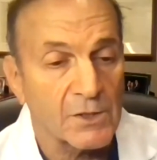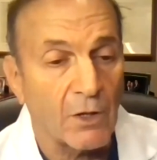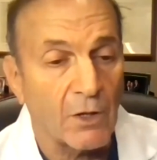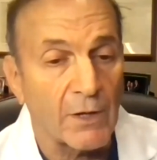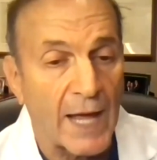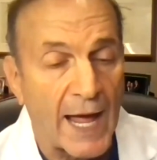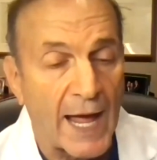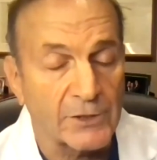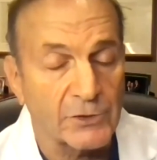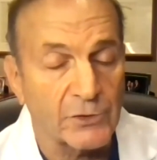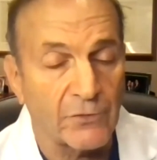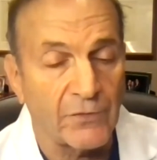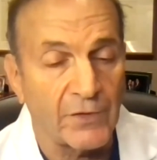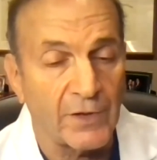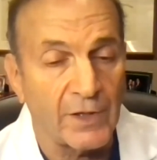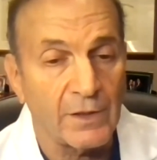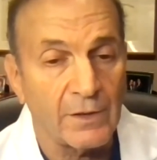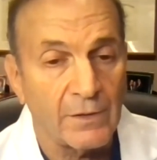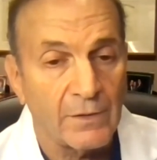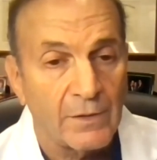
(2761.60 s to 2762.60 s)
called
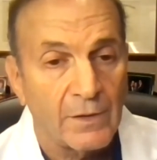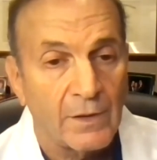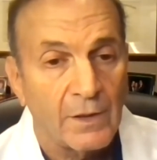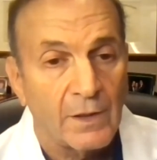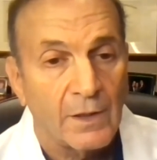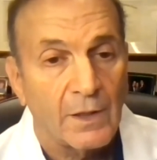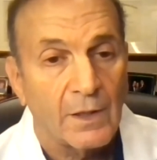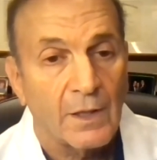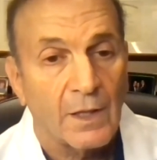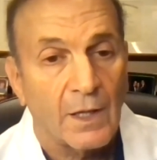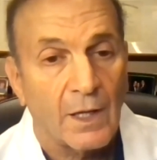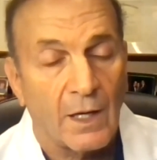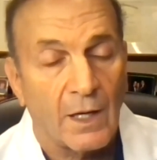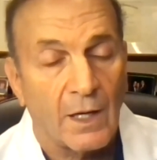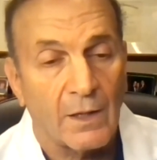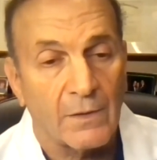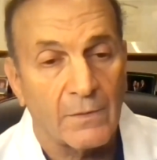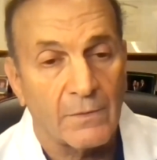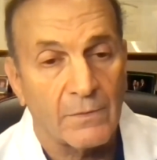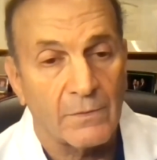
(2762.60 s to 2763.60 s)
atrophy,
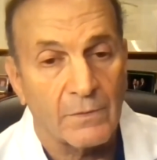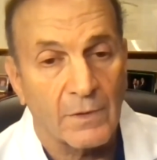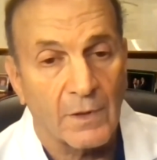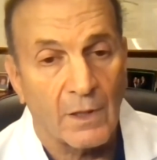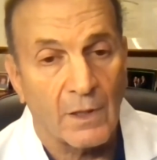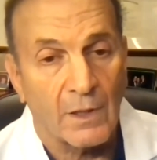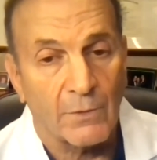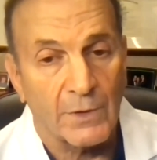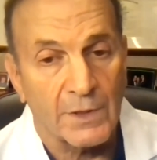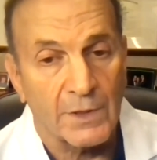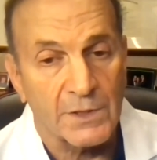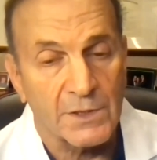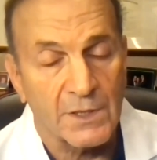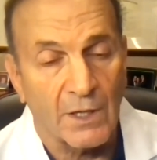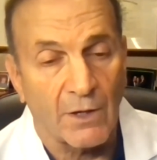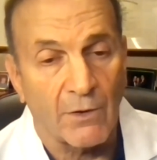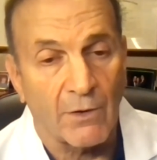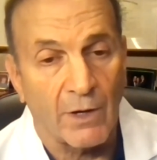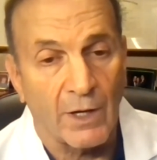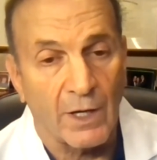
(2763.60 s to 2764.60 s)
you know, where the
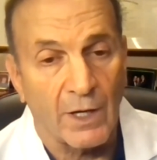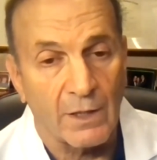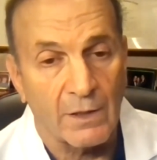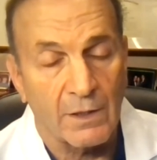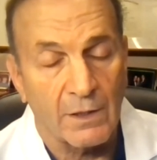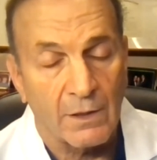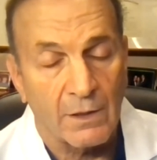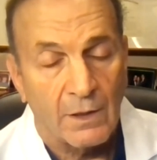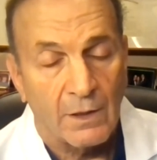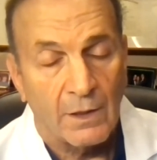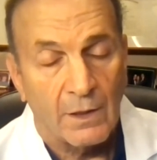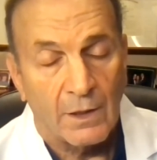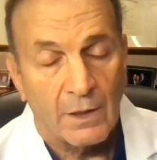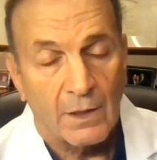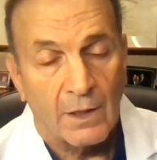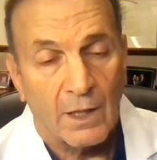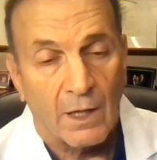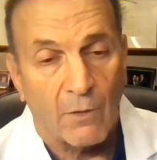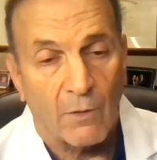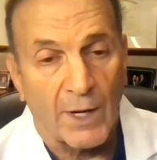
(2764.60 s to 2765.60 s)
steroid
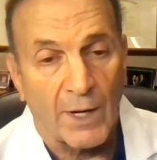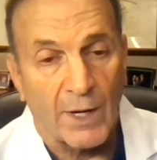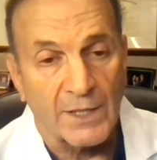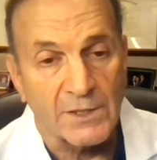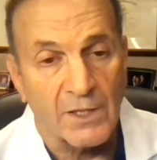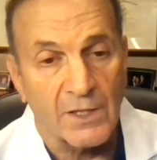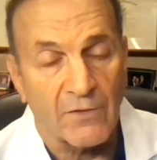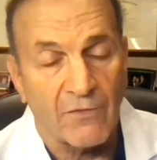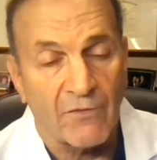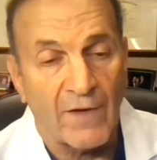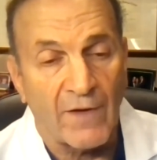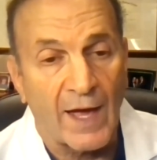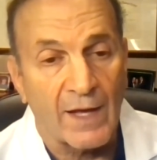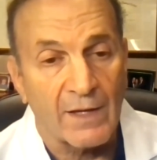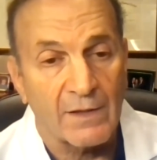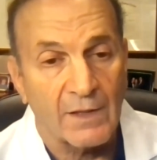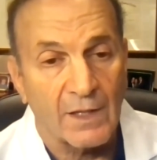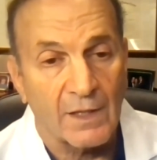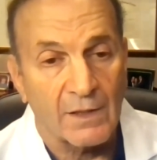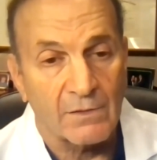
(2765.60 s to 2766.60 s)
went into the
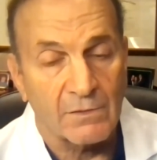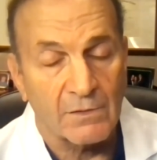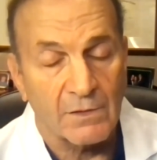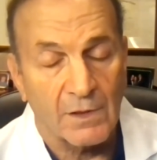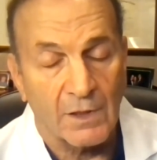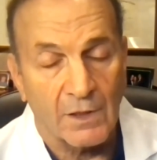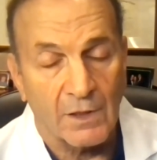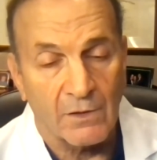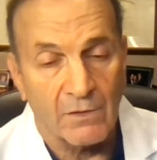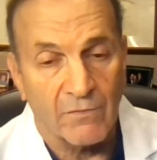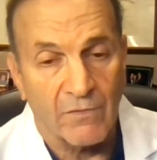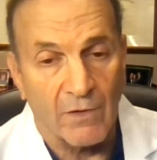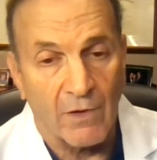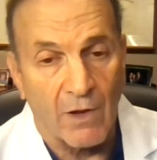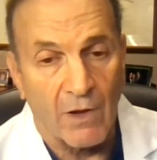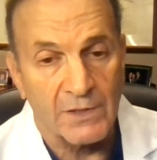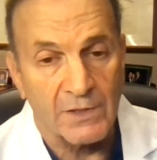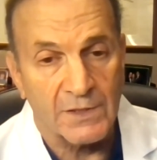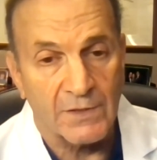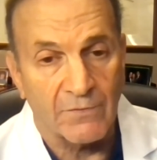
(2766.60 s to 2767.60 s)
fat and you've
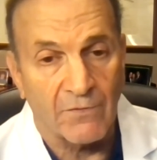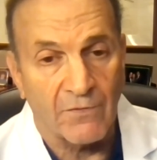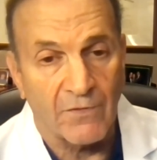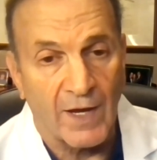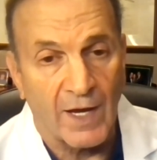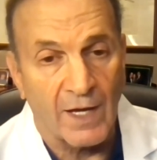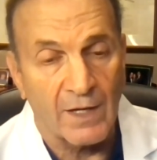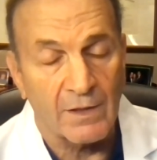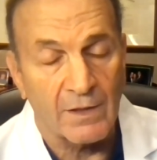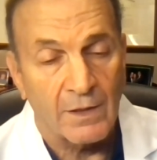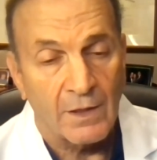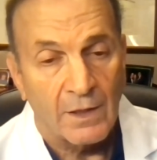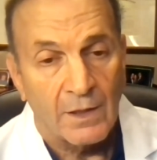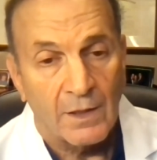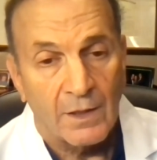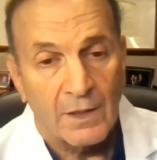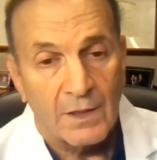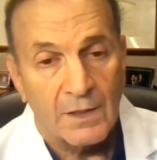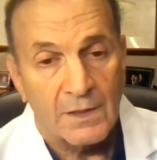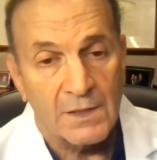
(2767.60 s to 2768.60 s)
lost some fat.
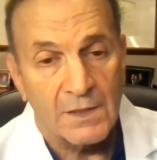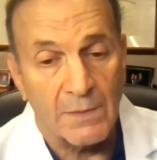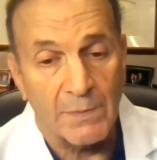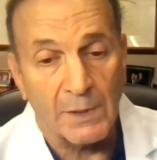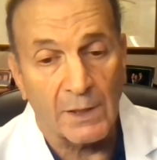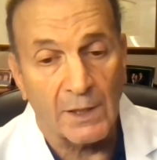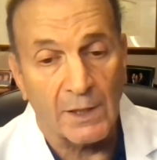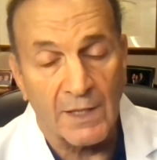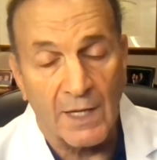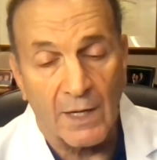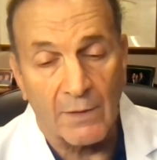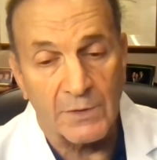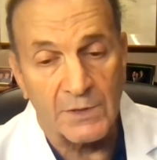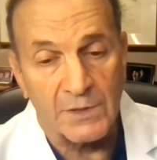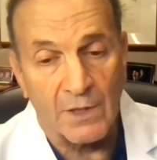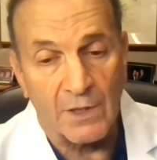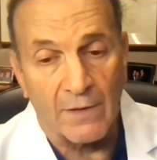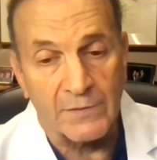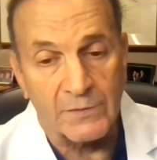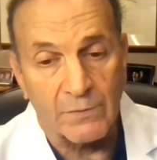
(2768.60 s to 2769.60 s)
Typically that
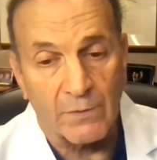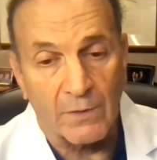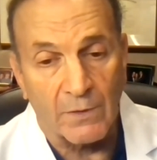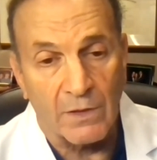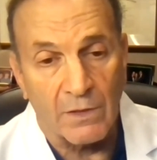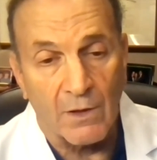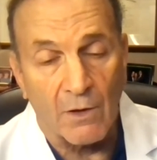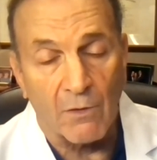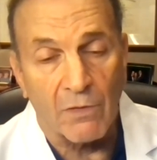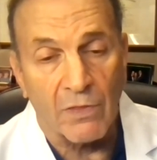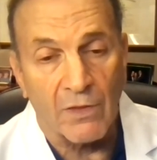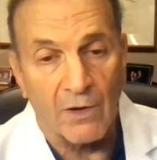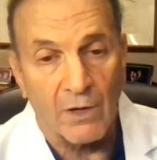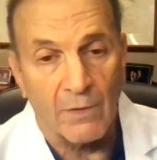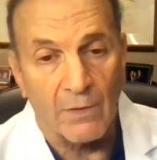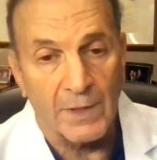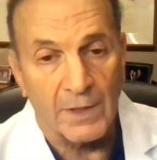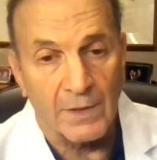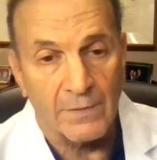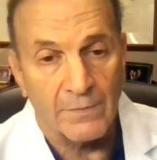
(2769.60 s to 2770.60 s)
resolves with no
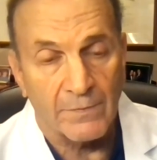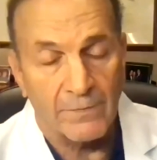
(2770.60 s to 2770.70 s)
therapy.